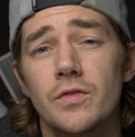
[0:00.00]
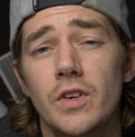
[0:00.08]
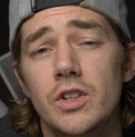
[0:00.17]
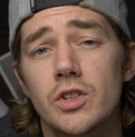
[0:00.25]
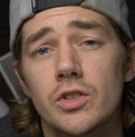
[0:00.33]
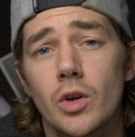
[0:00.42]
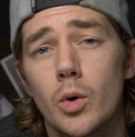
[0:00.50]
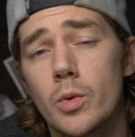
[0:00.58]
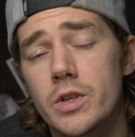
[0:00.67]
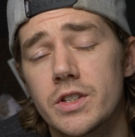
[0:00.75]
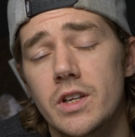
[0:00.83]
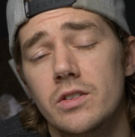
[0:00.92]
features all
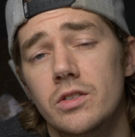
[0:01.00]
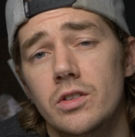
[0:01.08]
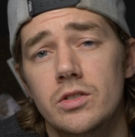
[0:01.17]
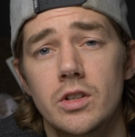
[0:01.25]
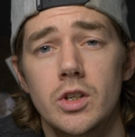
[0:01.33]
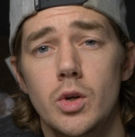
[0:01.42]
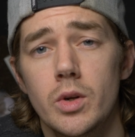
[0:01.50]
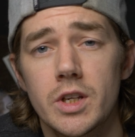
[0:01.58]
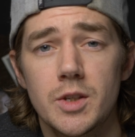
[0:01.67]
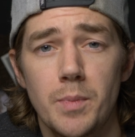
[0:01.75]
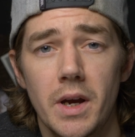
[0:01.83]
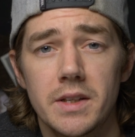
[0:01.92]
the sensors you'd
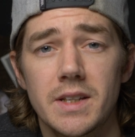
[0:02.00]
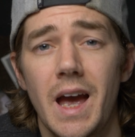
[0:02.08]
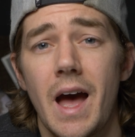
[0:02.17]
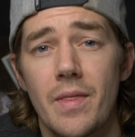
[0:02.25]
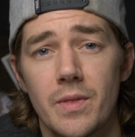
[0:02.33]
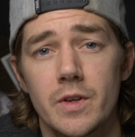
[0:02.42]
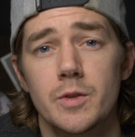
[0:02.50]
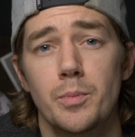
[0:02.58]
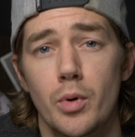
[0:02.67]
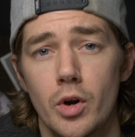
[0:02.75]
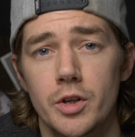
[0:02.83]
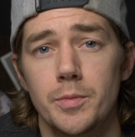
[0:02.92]
expect at this
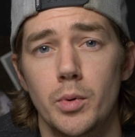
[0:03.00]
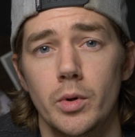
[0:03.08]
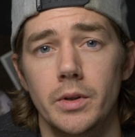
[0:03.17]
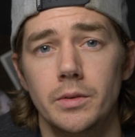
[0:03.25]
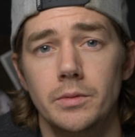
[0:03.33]
price point,